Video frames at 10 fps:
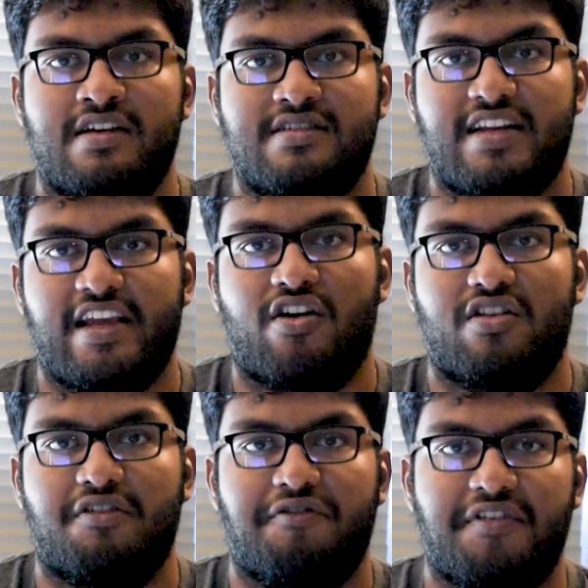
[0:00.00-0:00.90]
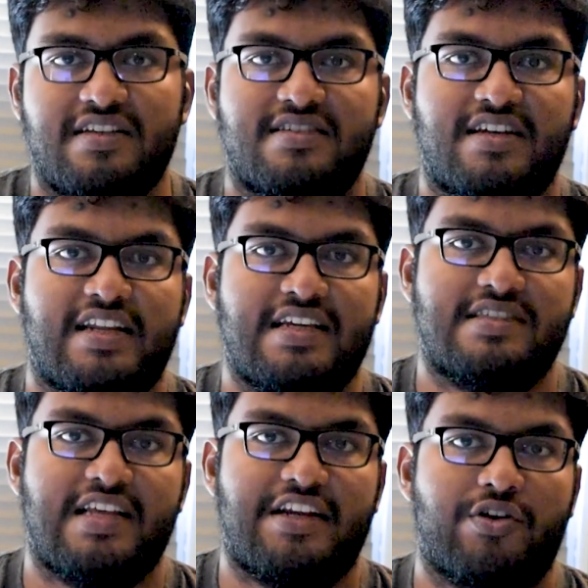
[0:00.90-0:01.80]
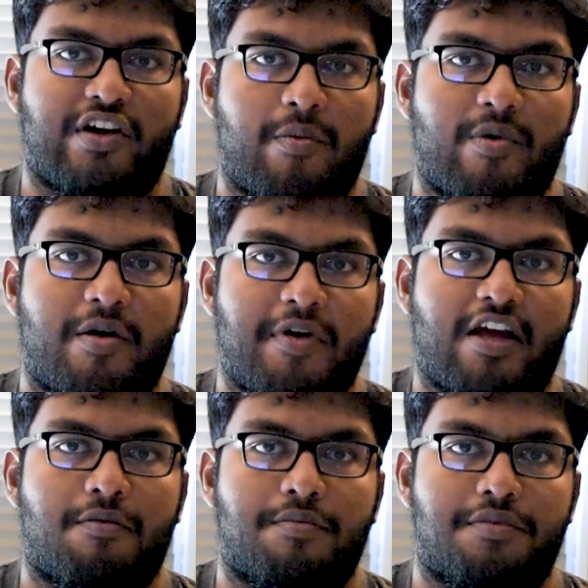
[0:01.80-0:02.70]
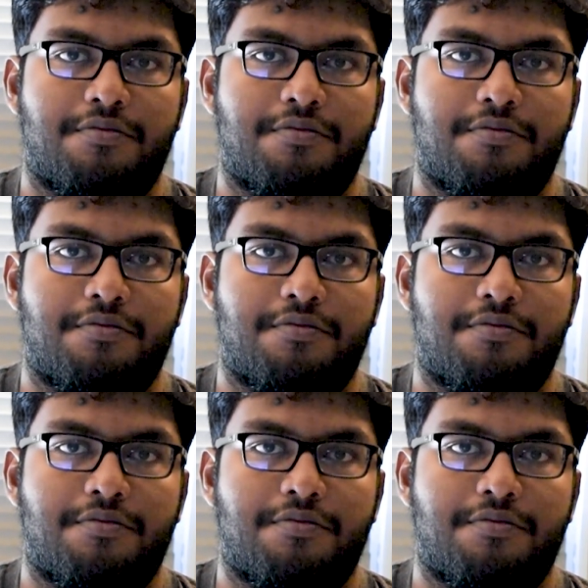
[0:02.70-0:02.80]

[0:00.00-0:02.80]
staying on the fixed settings that your camera picks up.